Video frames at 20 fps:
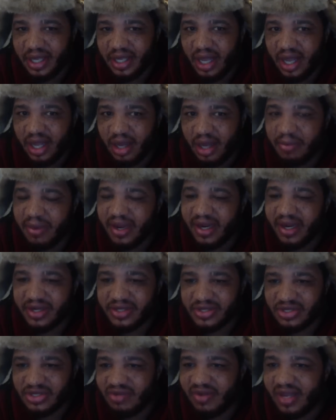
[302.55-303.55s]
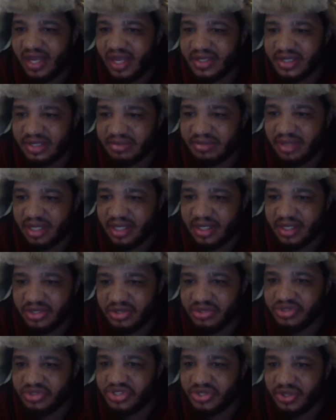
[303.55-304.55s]
uh, Microsoft has the money to
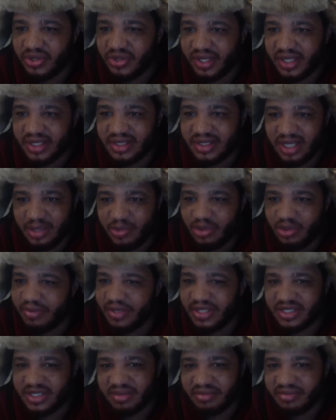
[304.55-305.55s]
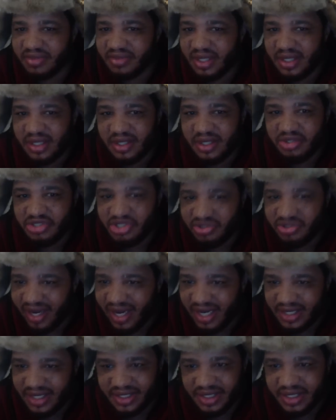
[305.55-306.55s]
ensure that it's done. It won't be some
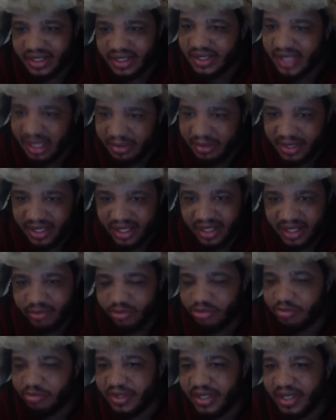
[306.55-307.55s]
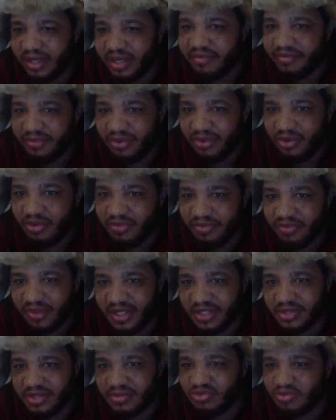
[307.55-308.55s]
trashy gimmick. It will be a
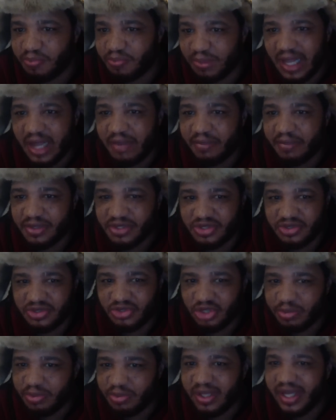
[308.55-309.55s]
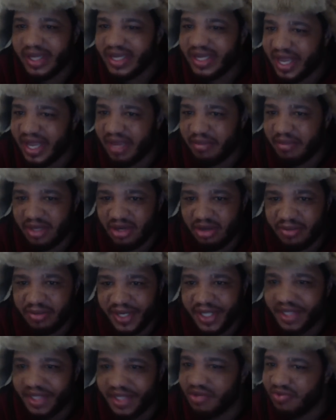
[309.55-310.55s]
full-fledged blockbuster AAA game. You know what I mean?
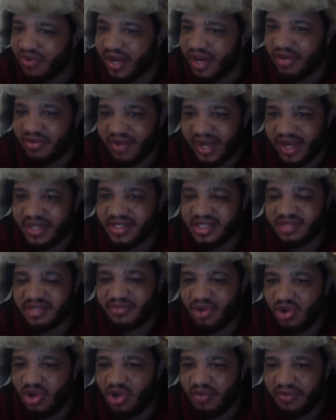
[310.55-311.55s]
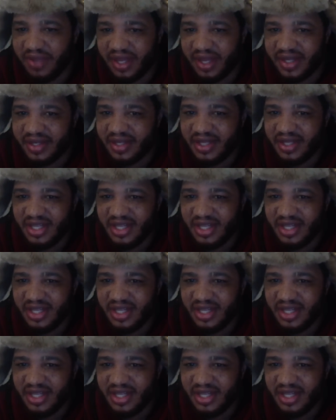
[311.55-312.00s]
Get the right writers involved and